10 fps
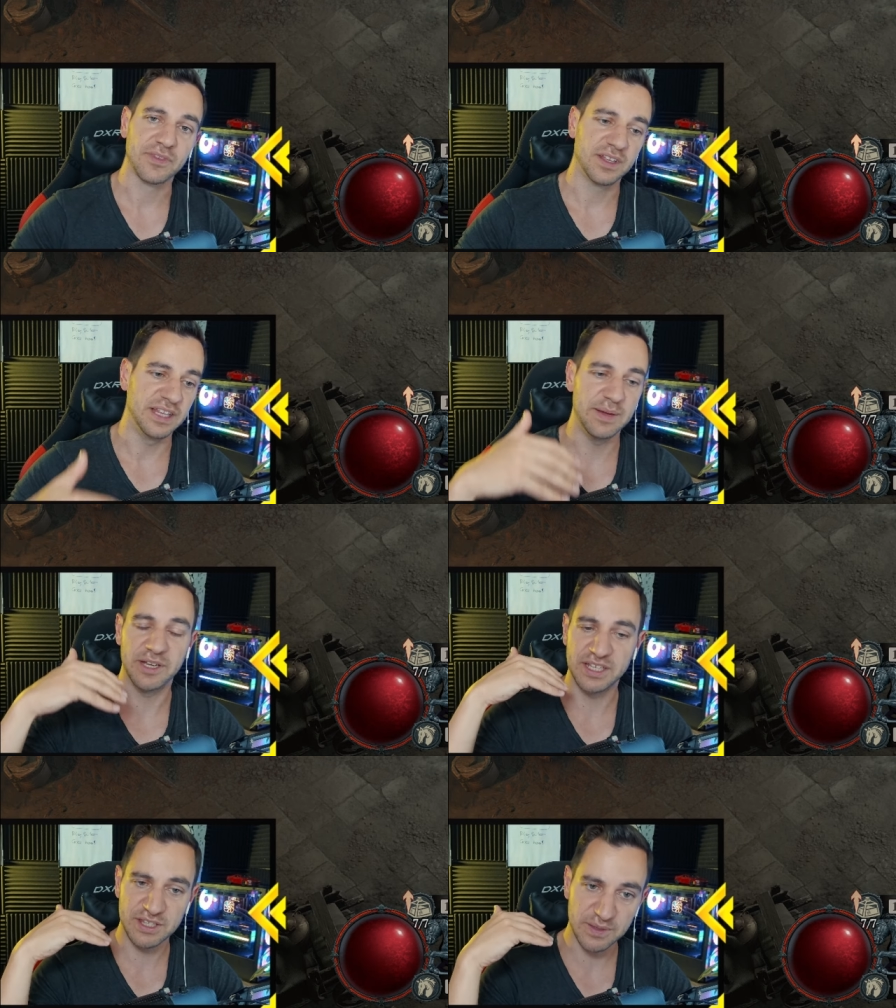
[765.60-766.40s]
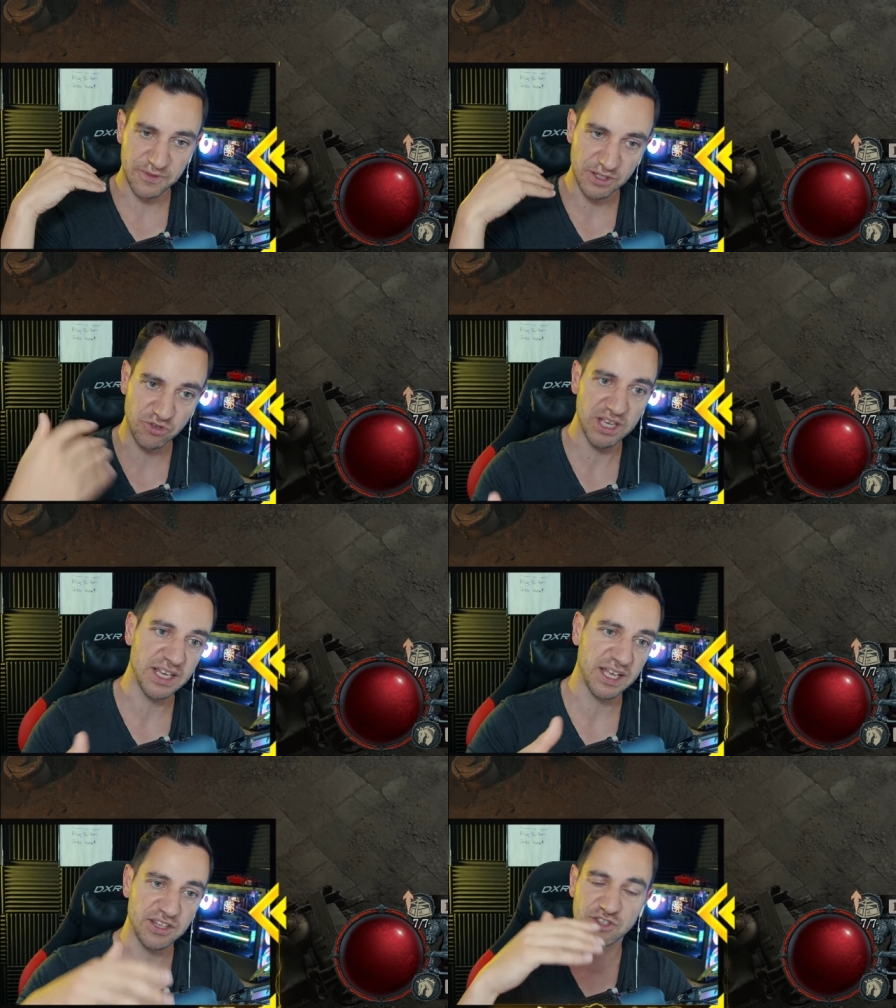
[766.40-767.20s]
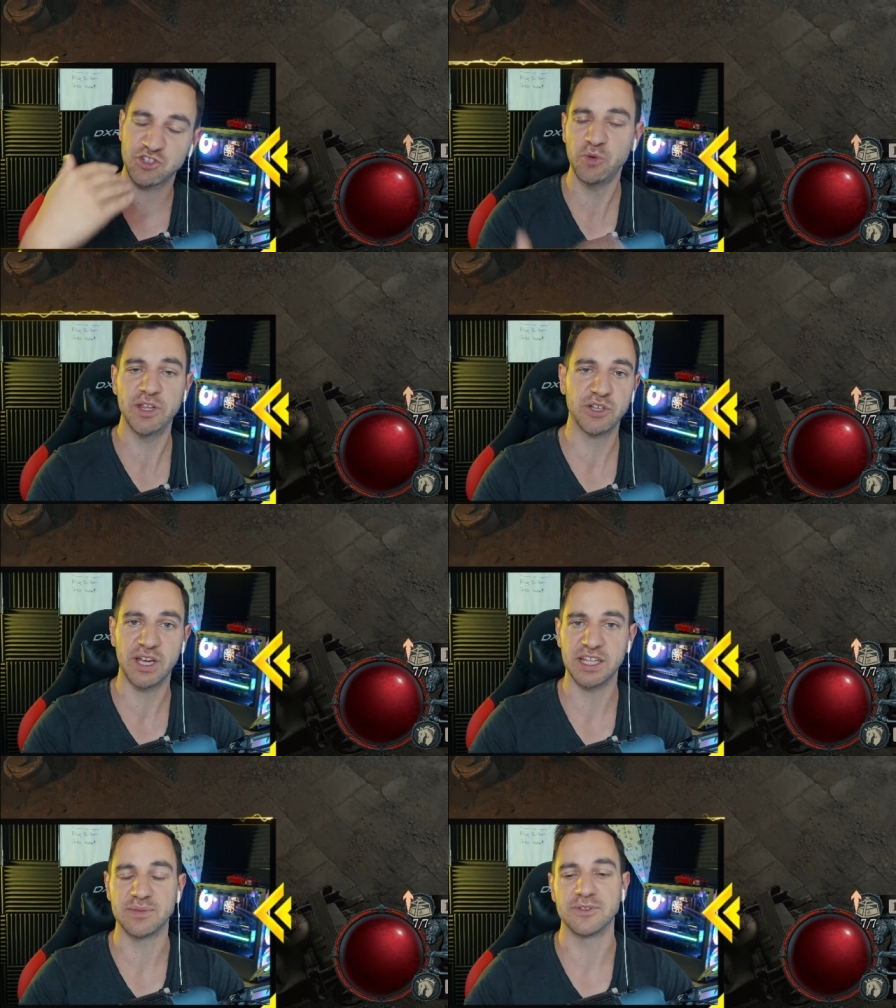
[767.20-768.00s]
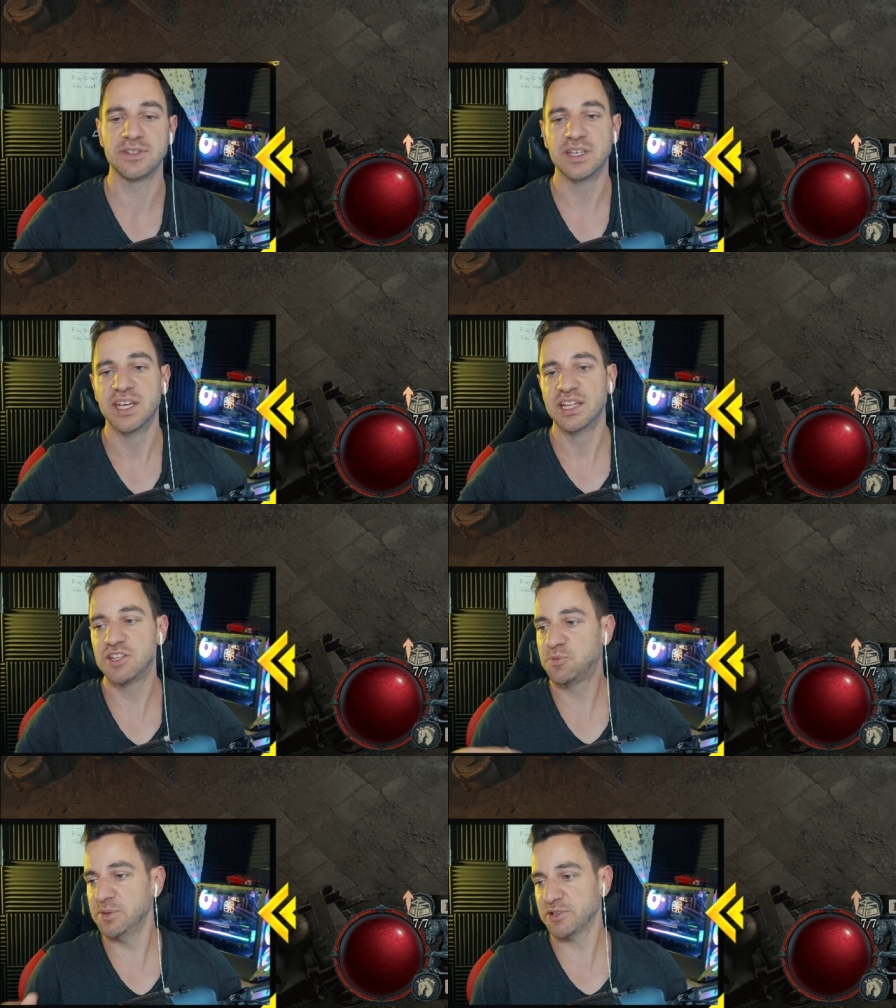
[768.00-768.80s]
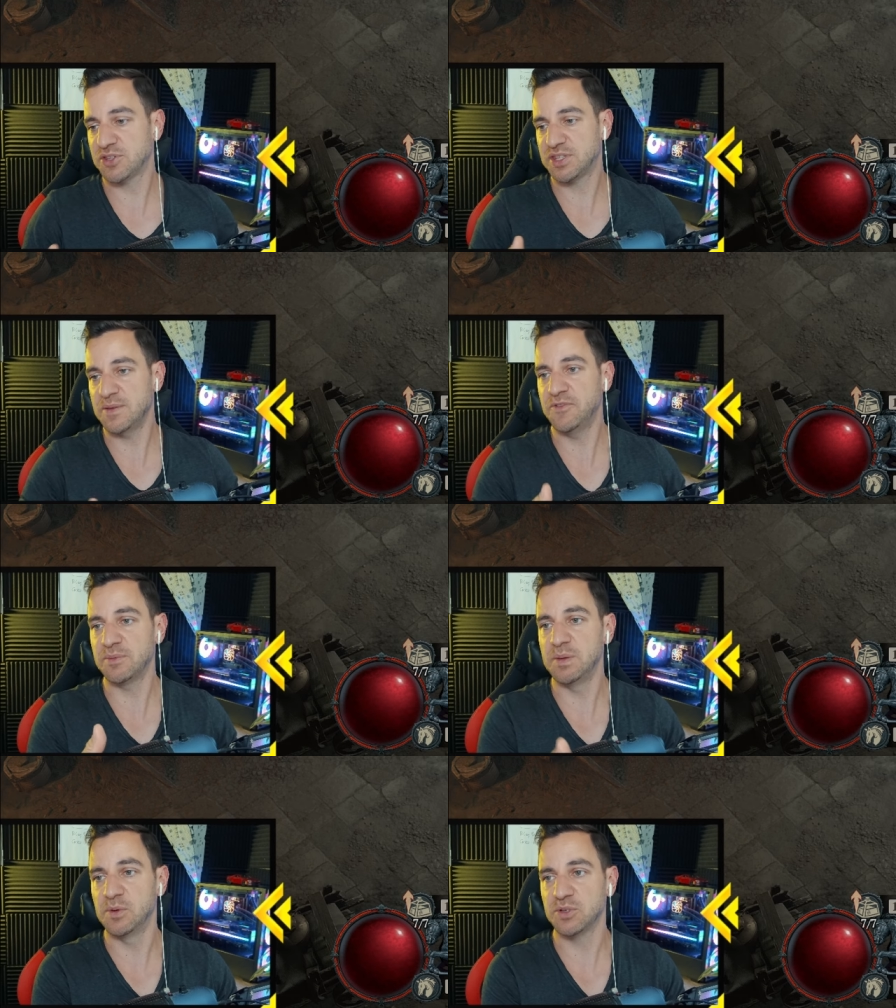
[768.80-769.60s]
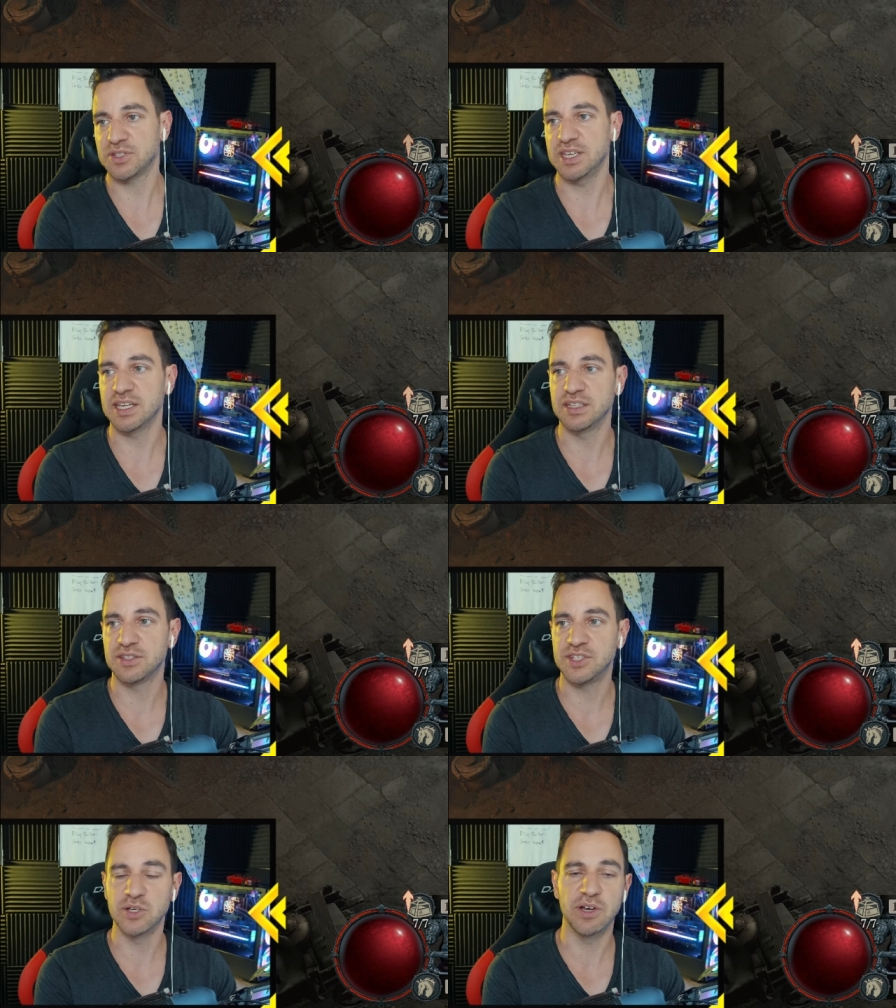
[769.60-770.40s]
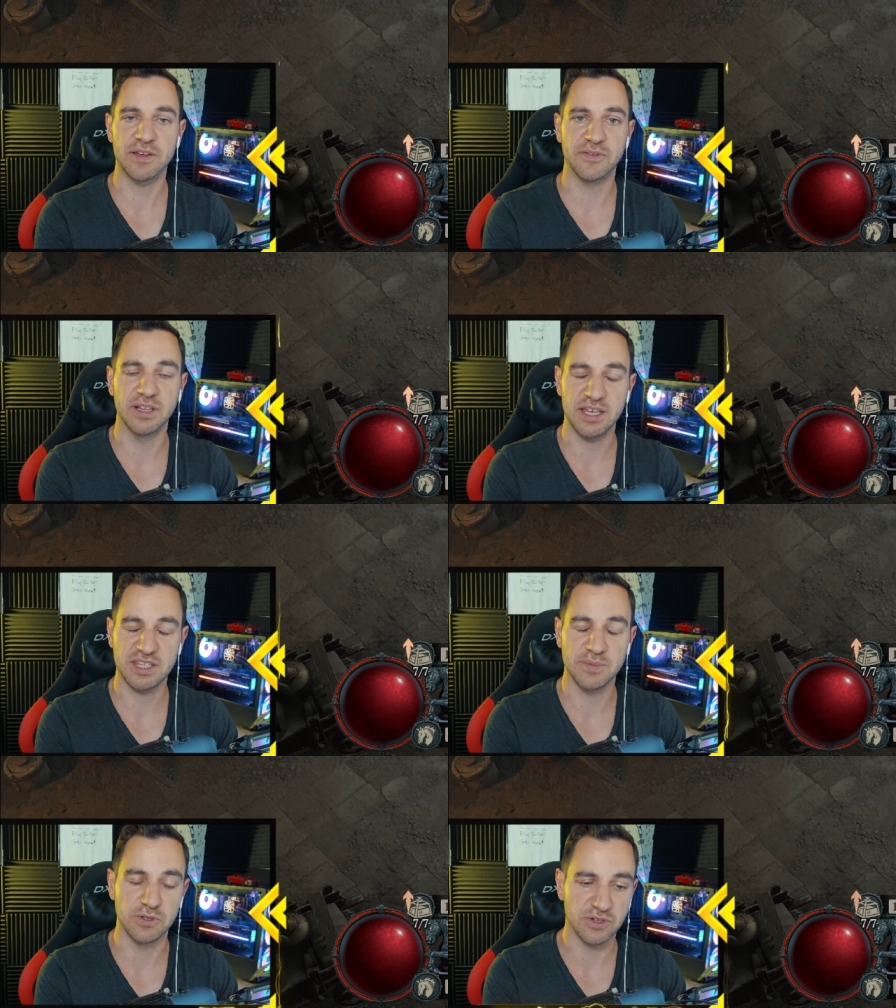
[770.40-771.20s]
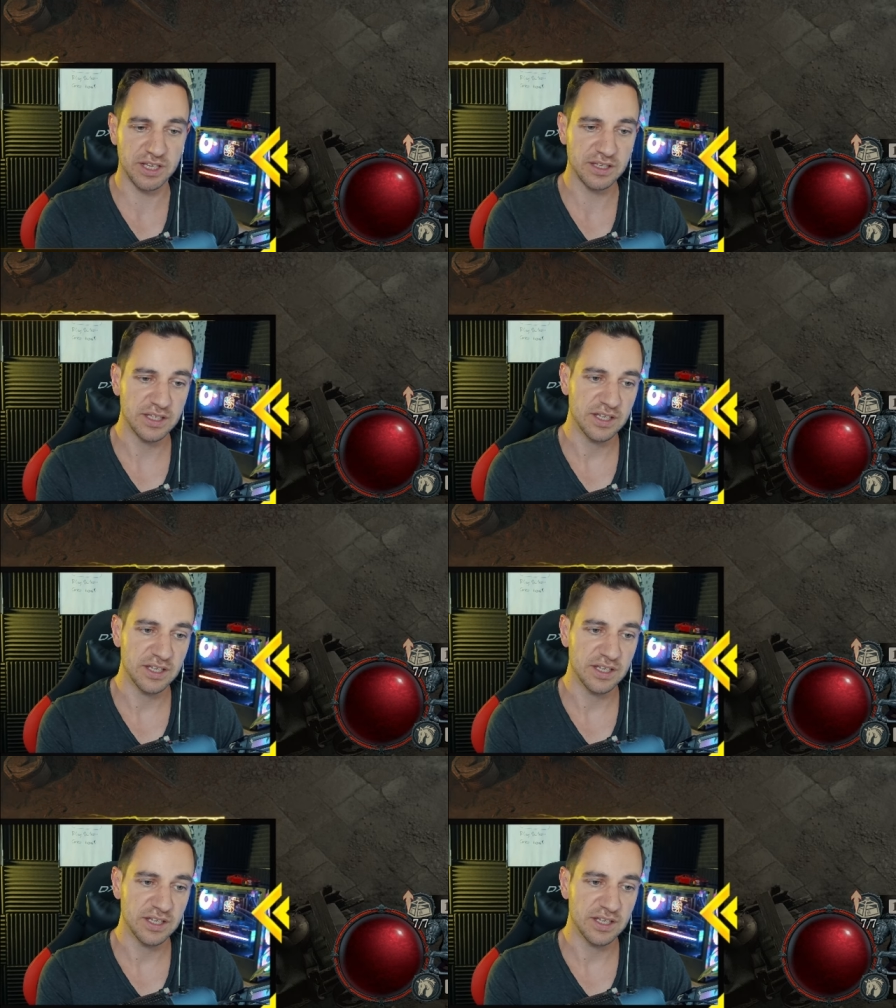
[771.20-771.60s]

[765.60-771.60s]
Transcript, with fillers: damn, I did something great, I got so many good items. This is pretty much the same thing people were saying in the C O F in Last Epoch, right?